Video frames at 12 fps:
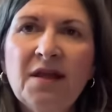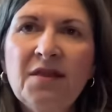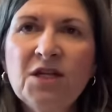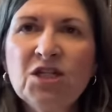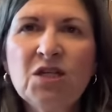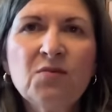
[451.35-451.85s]
I
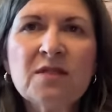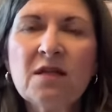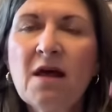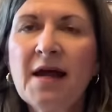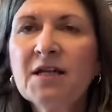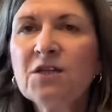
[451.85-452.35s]
think she was a
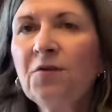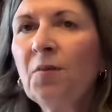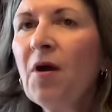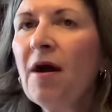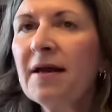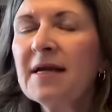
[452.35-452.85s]
lot of different
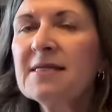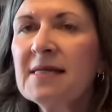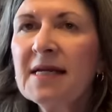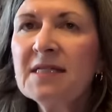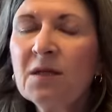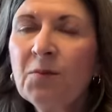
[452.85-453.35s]
products and
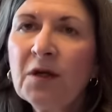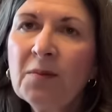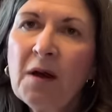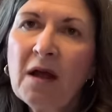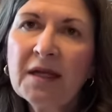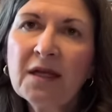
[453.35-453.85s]
I did put a
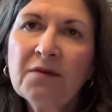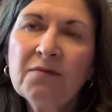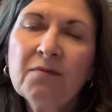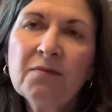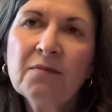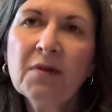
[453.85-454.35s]
poly
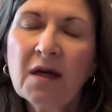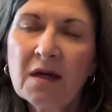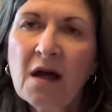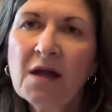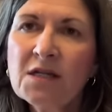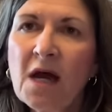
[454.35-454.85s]
uh,
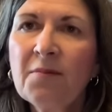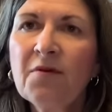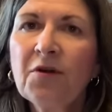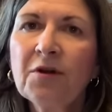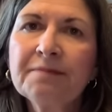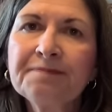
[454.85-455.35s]
on top of
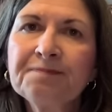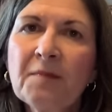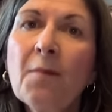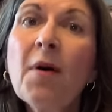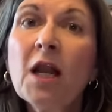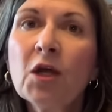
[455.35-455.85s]
her,
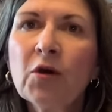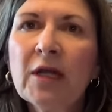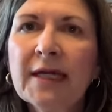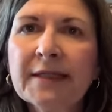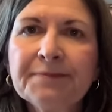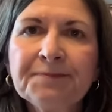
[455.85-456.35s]
polycrylic.